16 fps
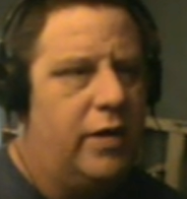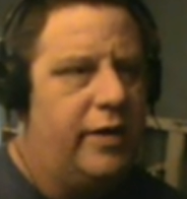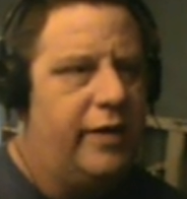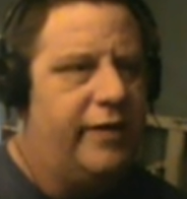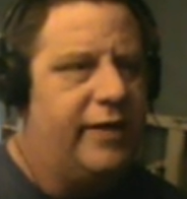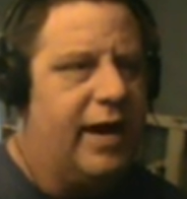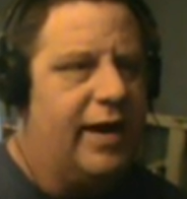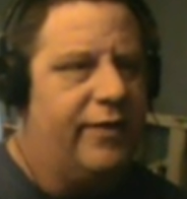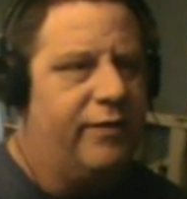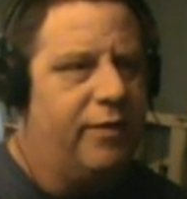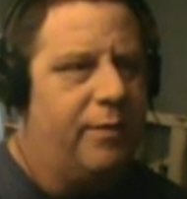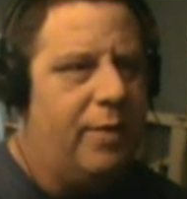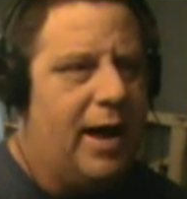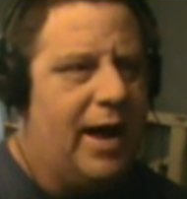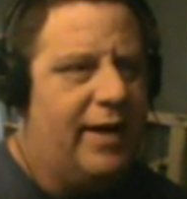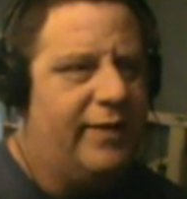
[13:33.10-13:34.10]
These guys
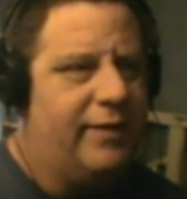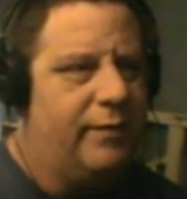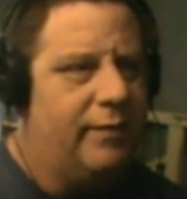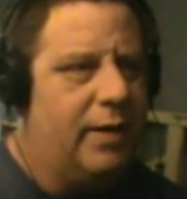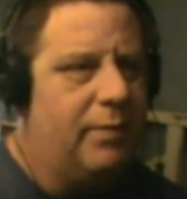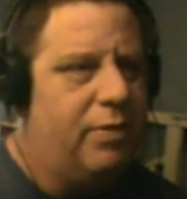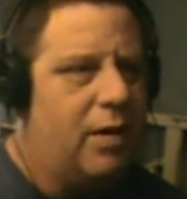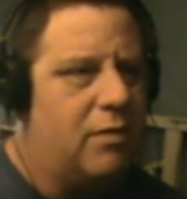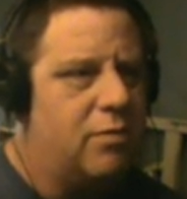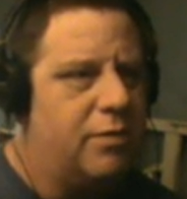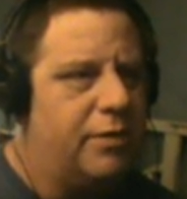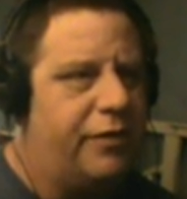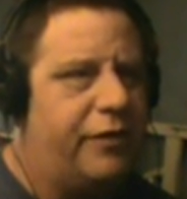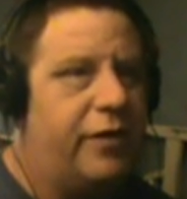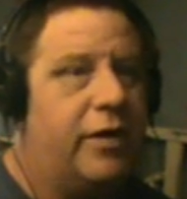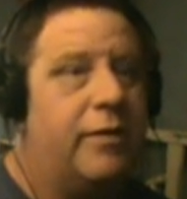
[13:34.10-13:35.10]
were passive. I
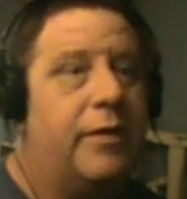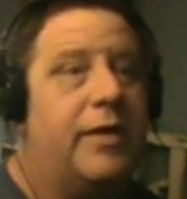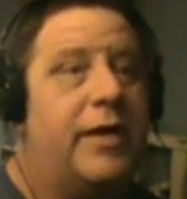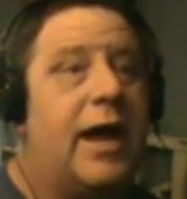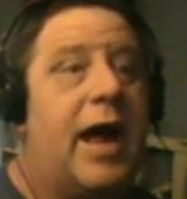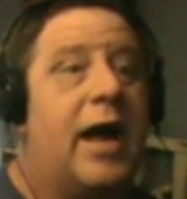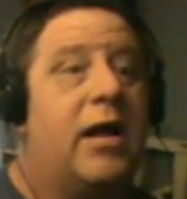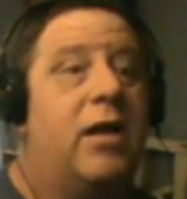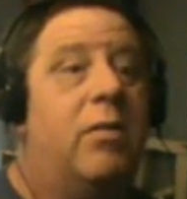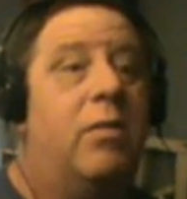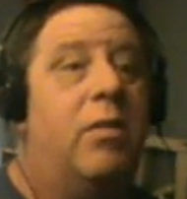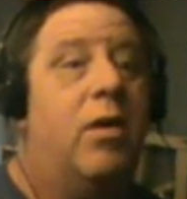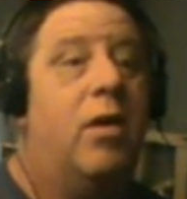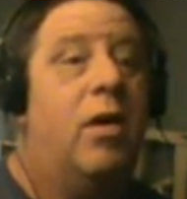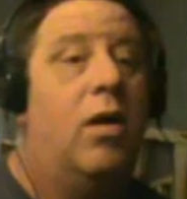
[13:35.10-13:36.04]
probably shouldn't have attacked them.